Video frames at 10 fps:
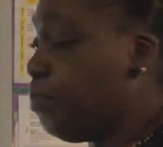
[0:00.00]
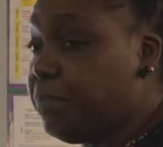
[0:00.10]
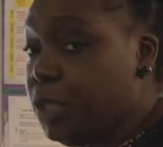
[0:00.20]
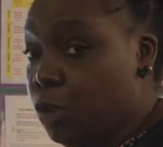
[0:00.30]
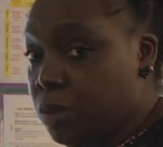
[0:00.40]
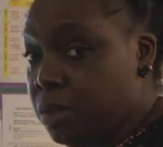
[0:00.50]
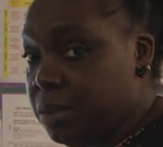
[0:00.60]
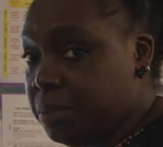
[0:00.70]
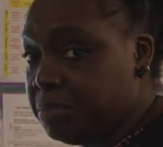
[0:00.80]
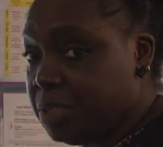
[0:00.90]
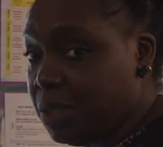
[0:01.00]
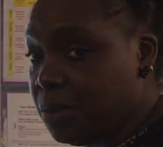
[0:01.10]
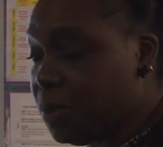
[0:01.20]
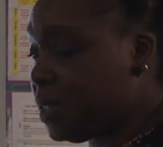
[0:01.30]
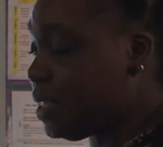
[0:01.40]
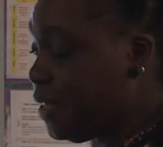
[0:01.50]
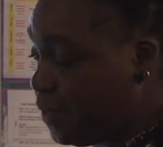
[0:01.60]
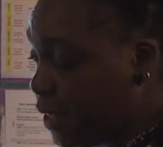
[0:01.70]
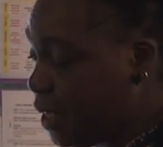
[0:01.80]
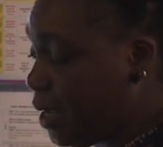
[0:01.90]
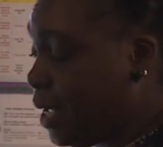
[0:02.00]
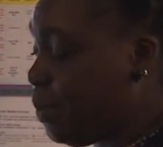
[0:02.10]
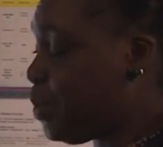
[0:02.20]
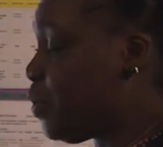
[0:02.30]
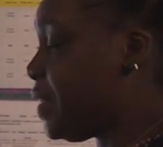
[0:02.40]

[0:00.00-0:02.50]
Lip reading: But you can tell the ones, if they're able to